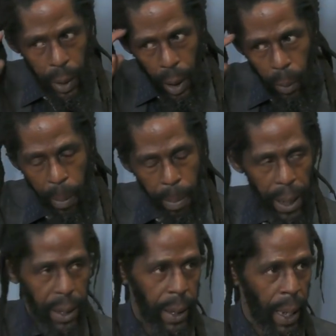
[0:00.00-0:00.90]
then I went
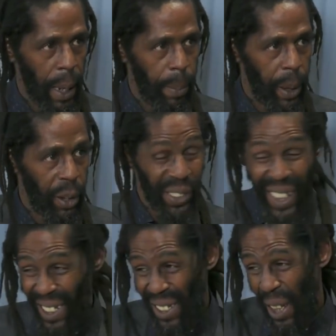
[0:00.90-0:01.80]
back to that because
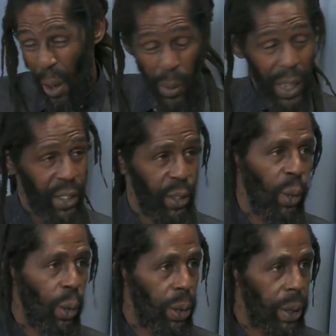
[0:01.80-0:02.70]
that's the only
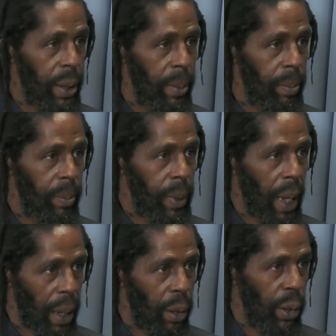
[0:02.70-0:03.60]
source that
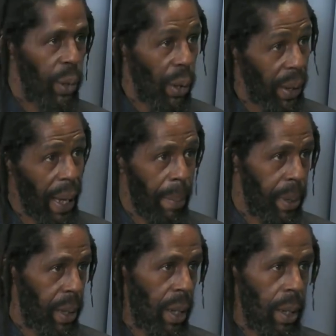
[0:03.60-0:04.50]
I could have got that
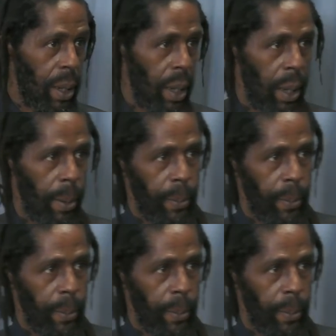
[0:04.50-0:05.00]
hepatitis C.